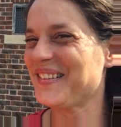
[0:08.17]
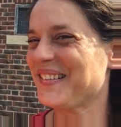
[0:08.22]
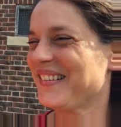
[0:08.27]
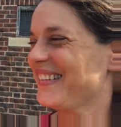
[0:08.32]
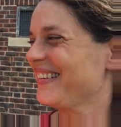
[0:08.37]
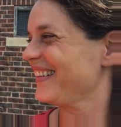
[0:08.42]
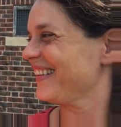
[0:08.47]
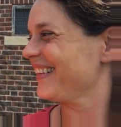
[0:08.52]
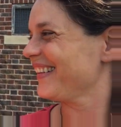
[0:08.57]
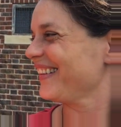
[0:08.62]

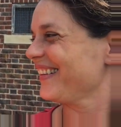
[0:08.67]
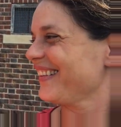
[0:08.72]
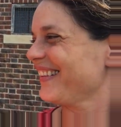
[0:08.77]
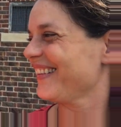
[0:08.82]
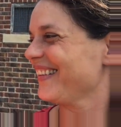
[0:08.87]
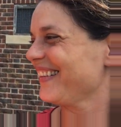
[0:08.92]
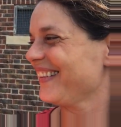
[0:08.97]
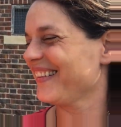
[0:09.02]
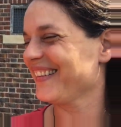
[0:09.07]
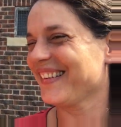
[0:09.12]

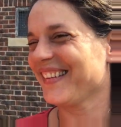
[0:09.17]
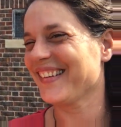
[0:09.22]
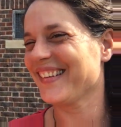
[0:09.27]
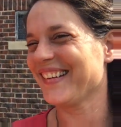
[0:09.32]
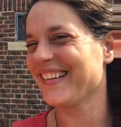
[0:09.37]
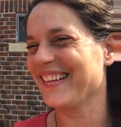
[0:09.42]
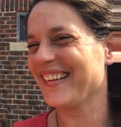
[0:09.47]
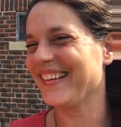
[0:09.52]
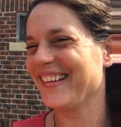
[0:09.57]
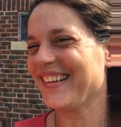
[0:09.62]

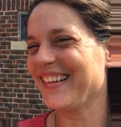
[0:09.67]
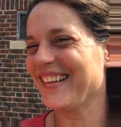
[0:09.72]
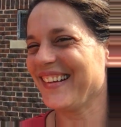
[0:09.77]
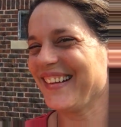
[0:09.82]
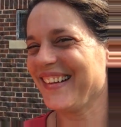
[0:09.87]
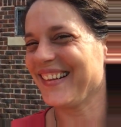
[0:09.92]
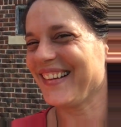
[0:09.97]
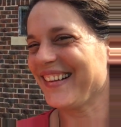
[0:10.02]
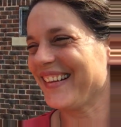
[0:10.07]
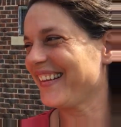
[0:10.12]

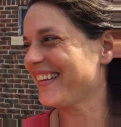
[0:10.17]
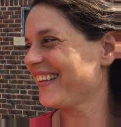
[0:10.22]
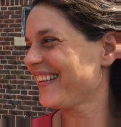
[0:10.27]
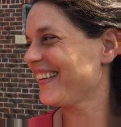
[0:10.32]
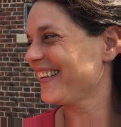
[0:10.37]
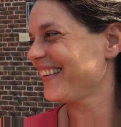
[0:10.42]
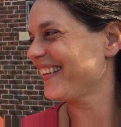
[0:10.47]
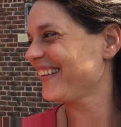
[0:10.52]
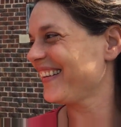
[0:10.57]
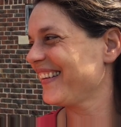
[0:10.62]

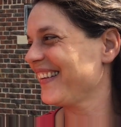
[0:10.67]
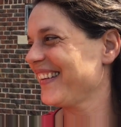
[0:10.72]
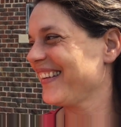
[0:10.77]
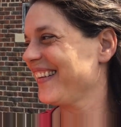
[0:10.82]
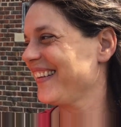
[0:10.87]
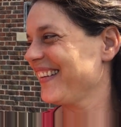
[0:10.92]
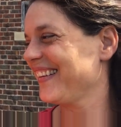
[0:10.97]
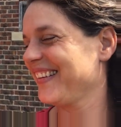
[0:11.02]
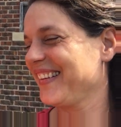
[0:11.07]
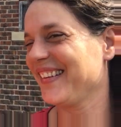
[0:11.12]

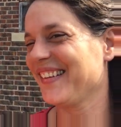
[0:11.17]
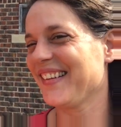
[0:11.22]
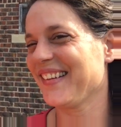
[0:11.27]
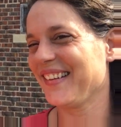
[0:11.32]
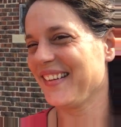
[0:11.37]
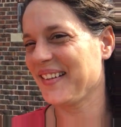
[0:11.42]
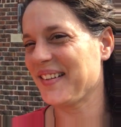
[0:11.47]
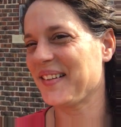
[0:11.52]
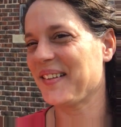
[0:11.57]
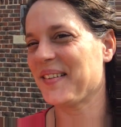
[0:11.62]

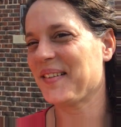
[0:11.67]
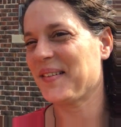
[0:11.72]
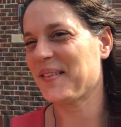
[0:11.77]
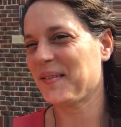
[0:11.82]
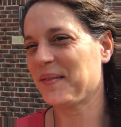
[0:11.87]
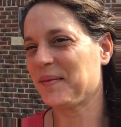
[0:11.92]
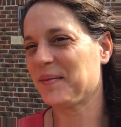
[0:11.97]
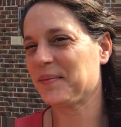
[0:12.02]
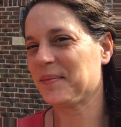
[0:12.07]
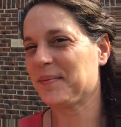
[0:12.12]

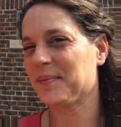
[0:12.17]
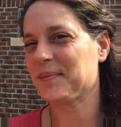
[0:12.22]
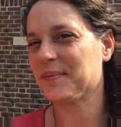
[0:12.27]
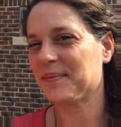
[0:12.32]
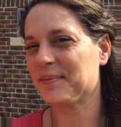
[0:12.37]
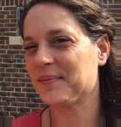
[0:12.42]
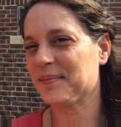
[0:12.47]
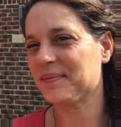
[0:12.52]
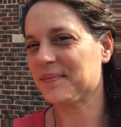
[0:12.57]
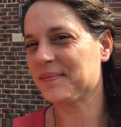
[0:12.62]

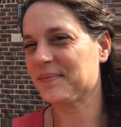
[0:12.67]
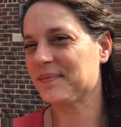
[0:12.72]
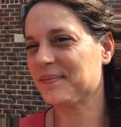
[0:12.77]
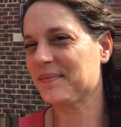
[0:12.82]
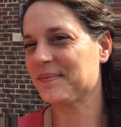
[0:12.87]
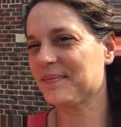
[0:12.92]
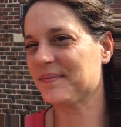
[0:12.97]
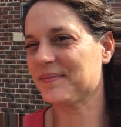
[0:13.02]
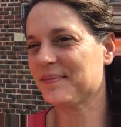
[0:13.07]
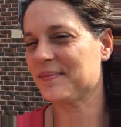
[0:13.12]

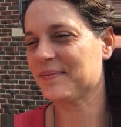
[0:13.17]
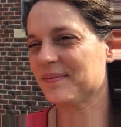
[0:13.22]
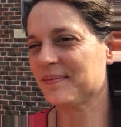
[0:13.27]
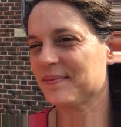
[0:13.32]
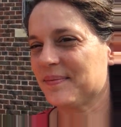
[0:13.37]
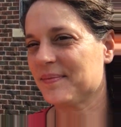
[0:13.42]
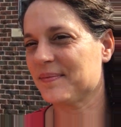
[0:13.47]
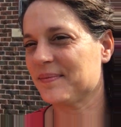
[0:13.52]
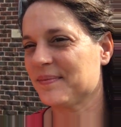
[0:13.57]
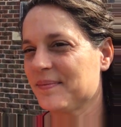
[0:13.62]

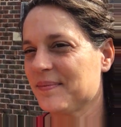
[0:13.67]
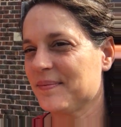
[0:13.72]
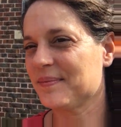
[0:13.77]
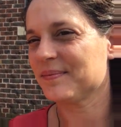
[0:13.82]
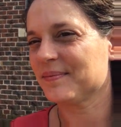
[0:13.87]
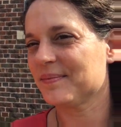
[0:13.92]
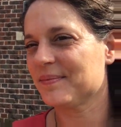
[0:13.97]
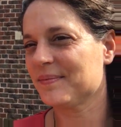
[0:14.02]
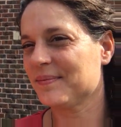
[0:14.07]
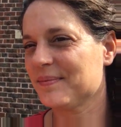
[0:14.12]

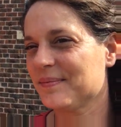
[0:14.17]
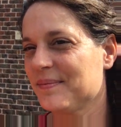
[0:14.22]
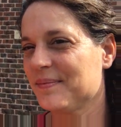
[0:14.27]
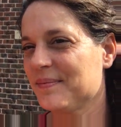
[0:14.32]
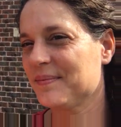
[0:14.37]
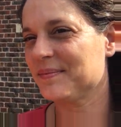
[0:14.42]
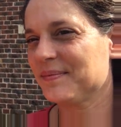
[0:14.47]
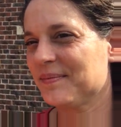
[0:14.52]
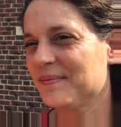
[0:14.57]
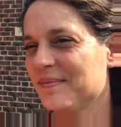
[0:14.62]

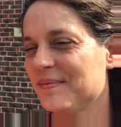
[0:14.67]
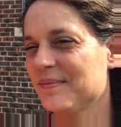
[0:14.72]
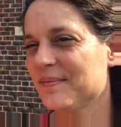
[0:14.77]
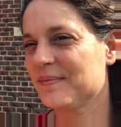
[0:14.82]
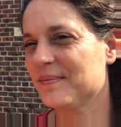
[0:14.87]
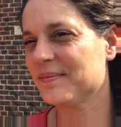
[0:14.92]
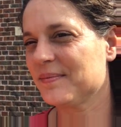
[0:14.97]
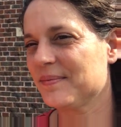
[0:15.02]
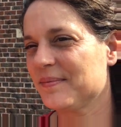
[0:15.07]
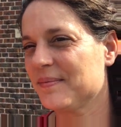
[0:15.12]

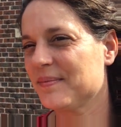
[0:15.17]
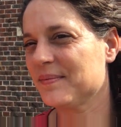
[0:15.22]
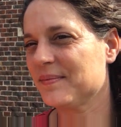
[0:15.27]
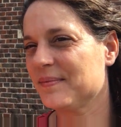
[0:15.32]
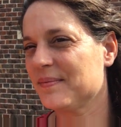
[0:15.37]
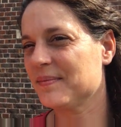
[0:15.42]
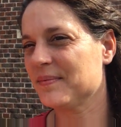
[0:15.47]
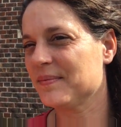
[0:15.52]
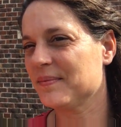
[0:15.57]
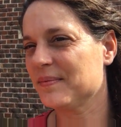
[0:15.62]

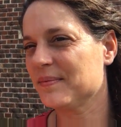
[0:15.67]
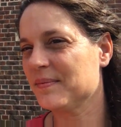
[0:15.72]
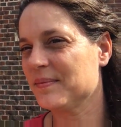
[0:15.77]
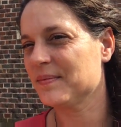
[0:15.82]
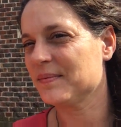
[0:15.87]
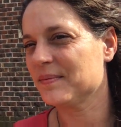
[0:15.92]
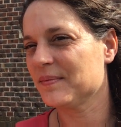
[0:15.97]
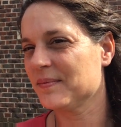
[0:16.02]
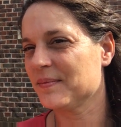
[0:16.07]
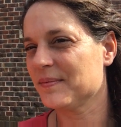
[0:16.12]
(silent)